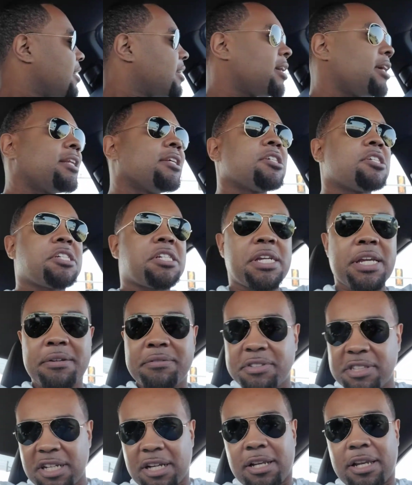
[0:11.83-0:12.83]
It is
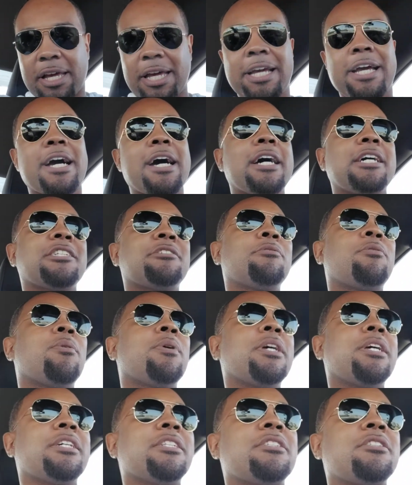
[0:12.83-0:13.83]
Chief Sunday, guys. We're
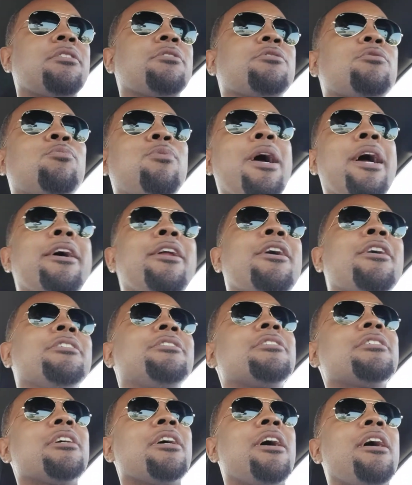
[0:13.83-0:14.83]
going against those
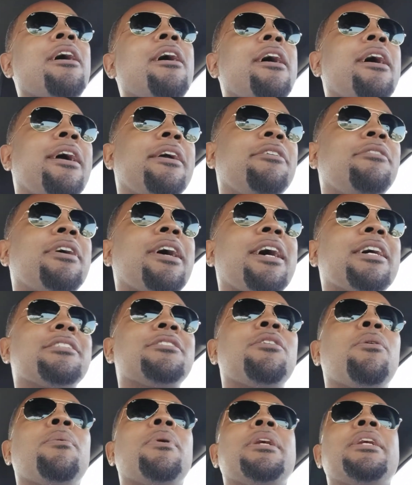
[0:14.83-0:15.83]
Raiders, and you guys
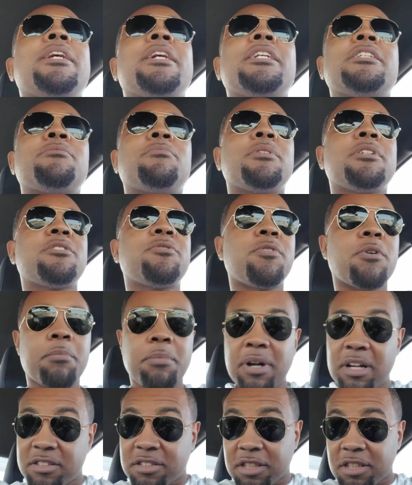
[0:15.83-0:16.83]
know what it is when it's
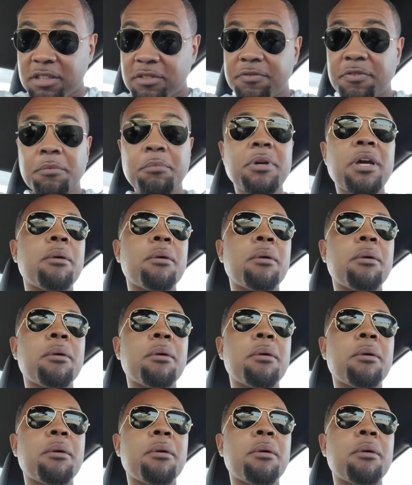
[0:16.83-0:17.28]
football season for me.